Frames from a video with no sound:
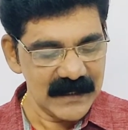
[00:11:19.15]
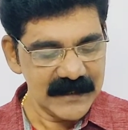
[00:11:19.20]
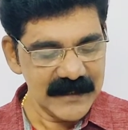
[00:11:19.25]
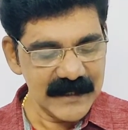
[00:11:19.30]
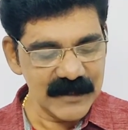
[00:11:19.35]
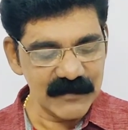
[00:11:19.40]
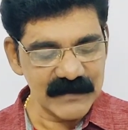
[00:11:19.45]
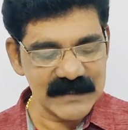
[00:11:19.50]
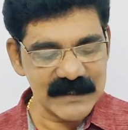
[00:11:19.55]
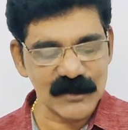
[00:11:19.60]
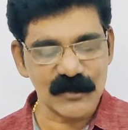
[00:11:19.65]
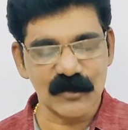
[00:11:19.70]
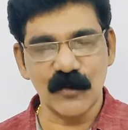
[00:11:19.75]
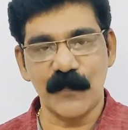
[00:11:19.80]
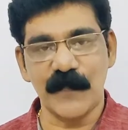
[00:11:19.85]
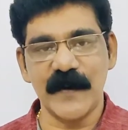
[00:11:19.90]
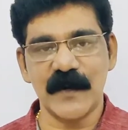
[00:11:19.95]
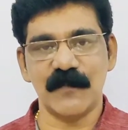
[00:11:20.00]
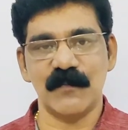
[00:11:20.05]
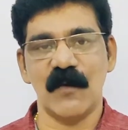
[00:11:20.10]
That was a
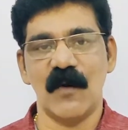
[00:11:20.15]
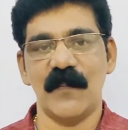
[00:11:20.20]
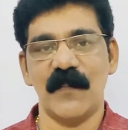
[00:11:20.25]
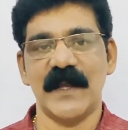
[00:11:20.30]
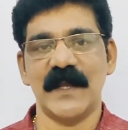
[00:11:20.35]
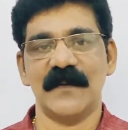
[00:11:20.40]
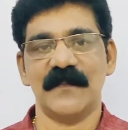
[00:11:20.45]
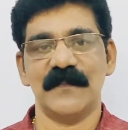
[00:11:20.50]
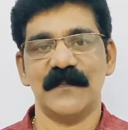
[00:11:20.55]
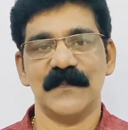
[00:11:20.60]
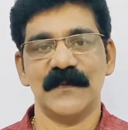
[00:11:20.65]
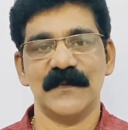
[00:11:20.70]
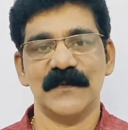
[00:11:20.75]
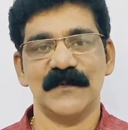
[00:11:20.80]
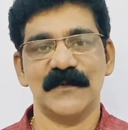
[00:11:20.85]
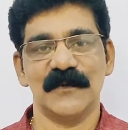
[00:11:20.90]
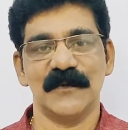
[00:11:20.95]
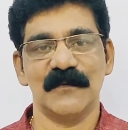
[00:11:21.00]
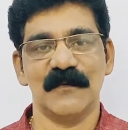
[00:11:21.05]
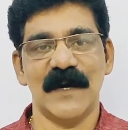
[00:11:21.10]
stupid mommy.
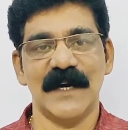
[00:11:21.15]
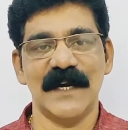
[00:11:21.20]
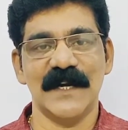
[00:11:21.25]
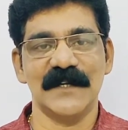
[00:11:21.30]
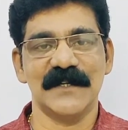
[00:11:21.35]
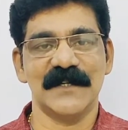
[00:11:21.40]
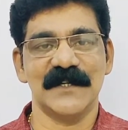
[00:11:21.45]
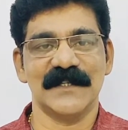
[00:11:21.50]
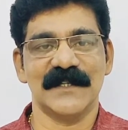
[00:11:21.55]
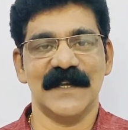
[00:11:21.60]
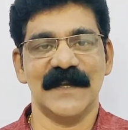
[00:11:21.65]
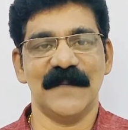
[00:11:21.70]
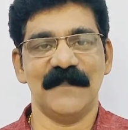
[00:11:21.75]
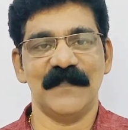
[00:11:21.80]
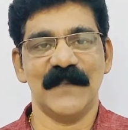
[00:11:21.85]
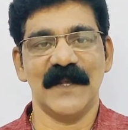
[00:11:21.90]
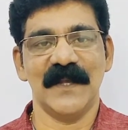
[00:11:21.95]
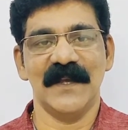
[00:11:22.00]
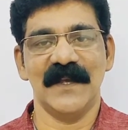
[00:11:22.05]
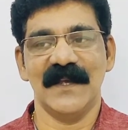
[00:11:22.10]
So what did she
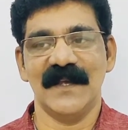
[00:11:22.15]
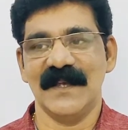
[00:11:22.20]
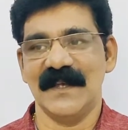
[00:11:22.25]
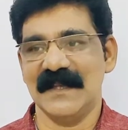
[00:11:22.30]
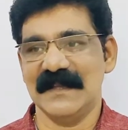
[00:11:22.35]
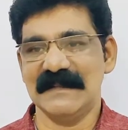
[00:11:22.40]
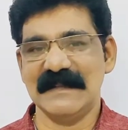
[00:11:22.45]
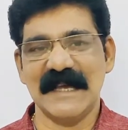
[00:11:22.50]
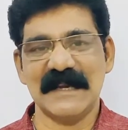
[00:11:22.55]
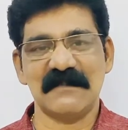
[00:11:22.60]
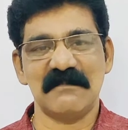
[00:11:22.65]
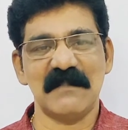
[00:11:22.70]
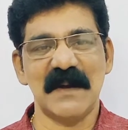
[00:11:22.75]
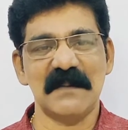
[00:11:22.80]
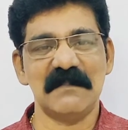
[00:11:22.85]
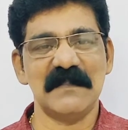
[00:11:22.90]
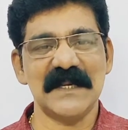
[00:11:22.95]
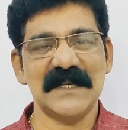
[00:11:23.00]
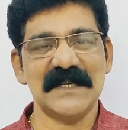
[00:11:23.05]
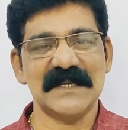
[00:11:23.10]
say? That
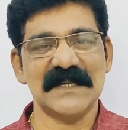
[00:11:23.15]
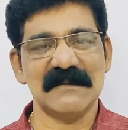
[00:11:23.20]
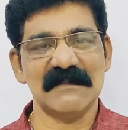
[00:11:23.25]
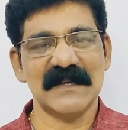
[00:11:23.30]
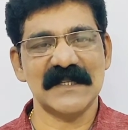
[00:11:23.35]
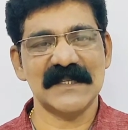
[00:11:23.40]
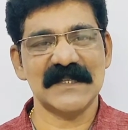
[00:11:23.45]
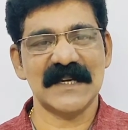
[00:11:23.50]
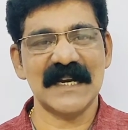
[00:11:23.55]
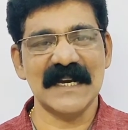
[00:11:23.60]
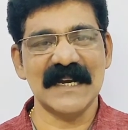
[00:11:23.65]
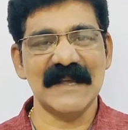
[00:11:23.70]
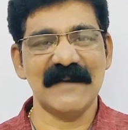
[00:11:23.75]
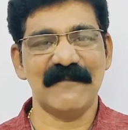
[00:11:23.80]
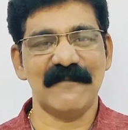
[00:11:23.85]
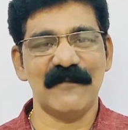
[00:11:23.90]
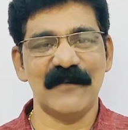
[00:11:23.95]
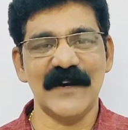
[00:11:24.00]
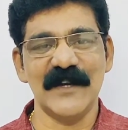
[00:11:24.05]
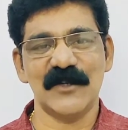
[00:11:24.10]
mummy, she was really a
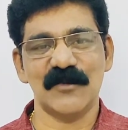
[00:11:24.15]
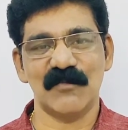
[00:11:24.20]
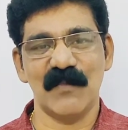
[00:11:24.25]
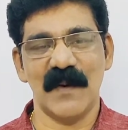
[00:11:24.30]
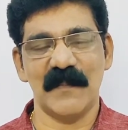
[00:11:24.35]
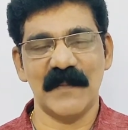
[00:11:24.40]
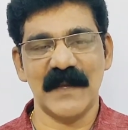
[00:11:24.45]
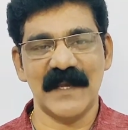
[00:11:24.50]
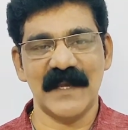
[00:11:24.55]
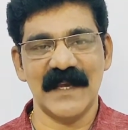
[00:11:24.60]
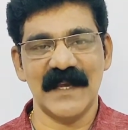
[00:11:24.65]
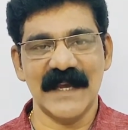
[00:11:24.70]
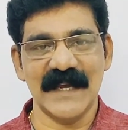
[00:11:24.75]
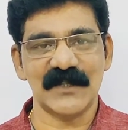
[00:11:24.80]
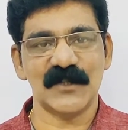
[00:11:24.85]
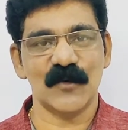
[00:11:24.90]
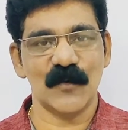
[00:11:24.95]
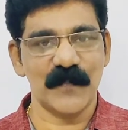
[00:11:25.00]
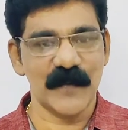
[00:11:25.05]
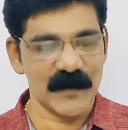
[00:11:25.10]
foolish mummy, a
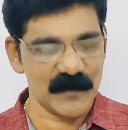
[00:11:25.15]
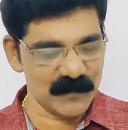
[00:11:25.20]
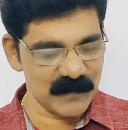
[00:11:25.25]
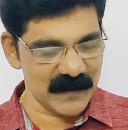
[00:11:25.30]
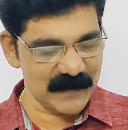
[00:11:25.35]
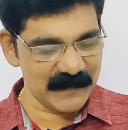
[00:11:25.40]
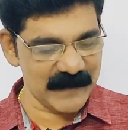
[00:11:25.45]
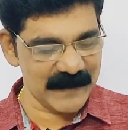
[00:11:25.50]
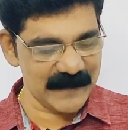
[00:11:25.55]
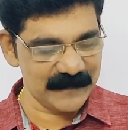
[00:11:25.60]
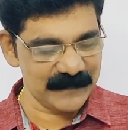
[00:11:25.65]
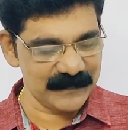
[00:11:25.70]
stupid mummy.